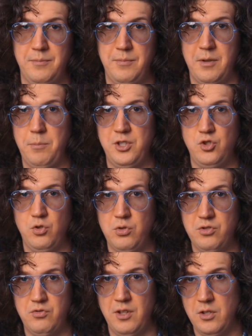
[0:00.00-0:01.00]
The picture
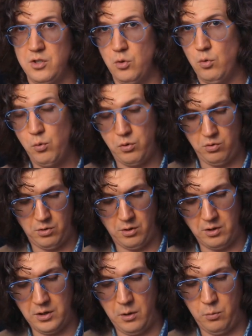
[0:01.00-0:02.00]
is very cool,
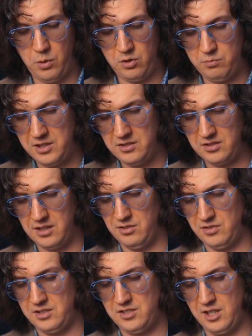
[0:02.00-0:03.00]
which means
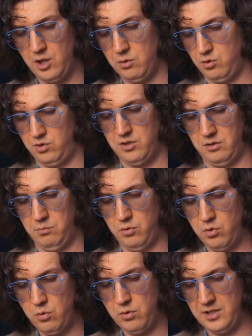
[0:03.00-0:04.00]
that this algorithm
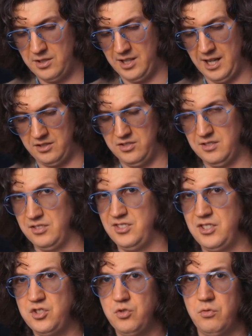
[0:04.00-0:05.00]
truly enhances
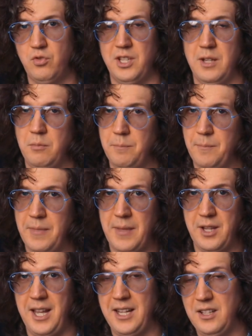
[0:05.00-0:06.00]
each frame,
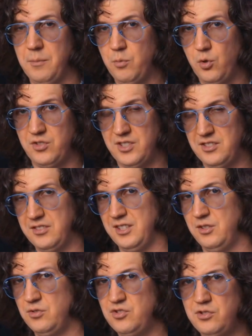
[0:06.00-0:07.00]
adding more
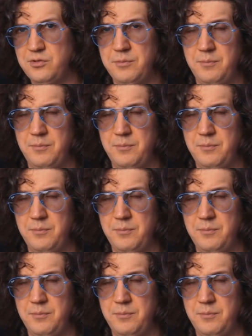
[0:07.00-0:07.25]
details.